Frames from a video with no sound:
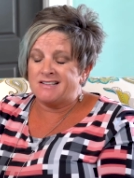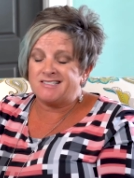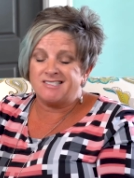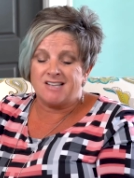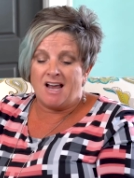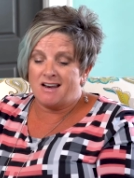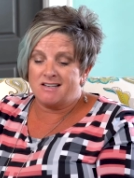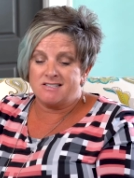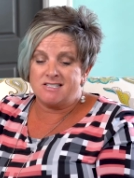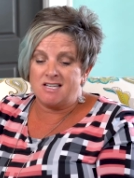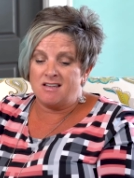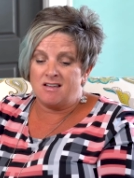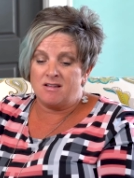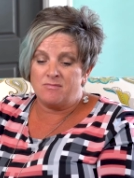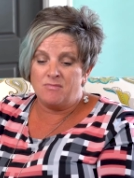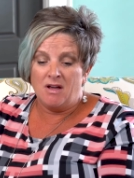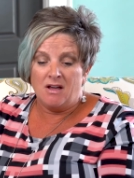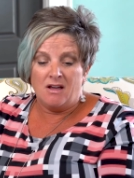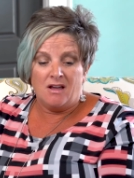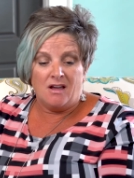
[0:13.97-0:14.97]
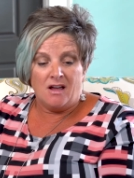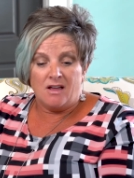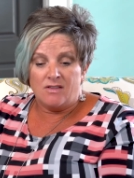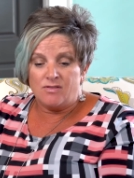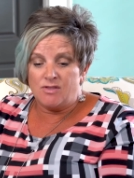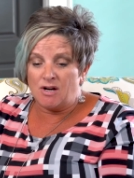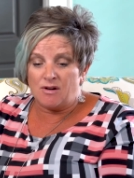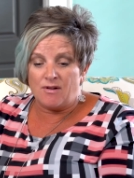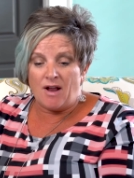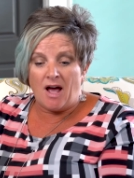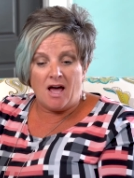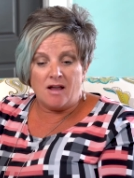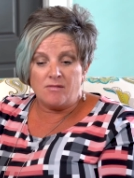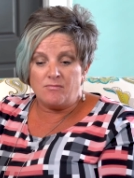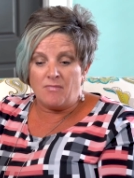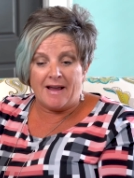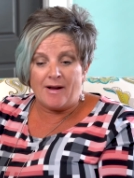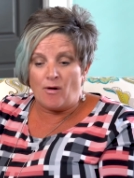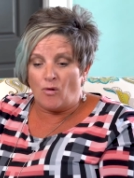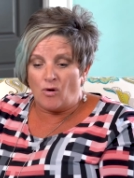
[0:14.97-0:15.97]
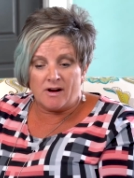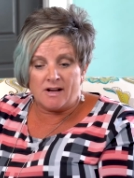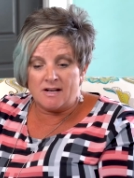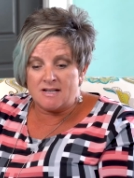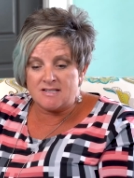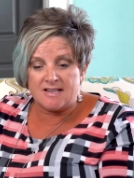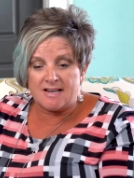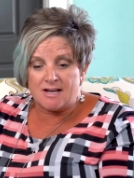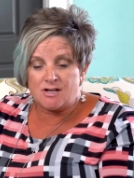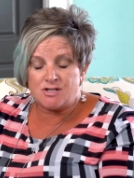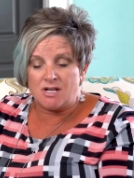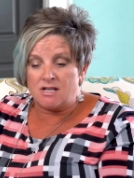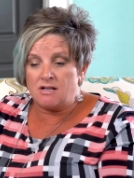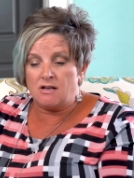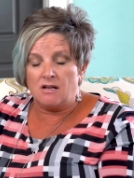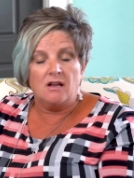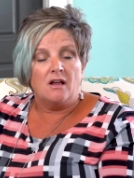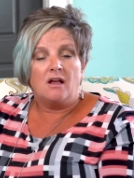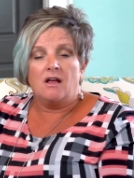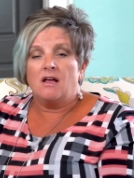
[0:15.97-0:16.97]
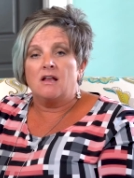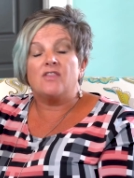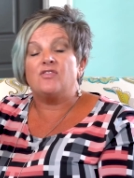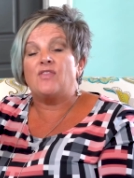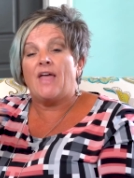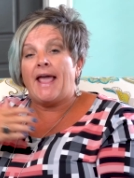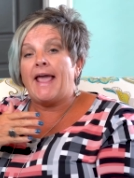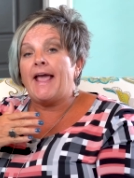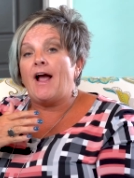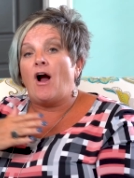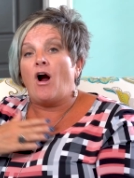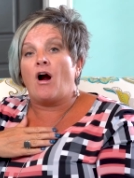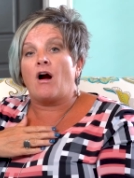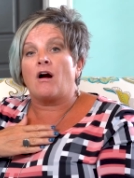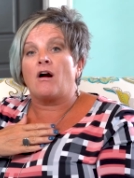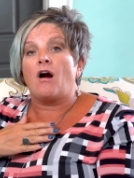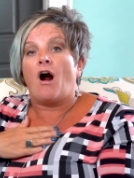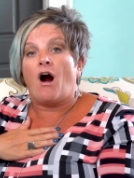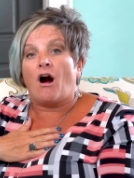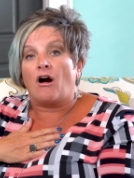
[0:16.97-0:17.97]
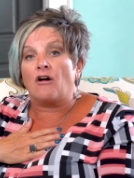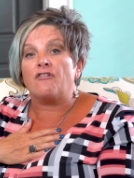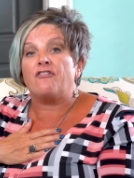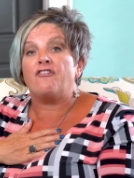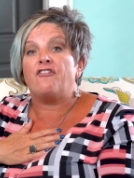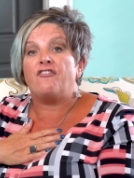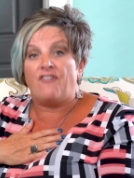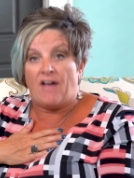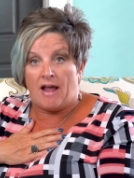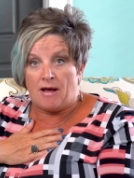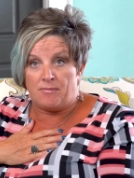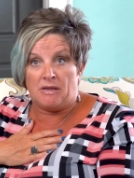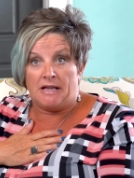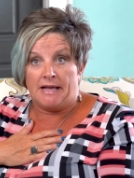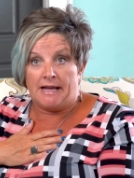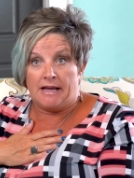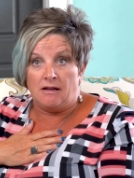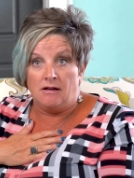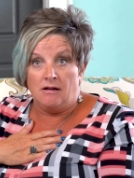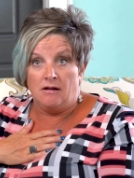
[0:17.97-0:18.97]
It's not a team. They're not my organization. They are our family.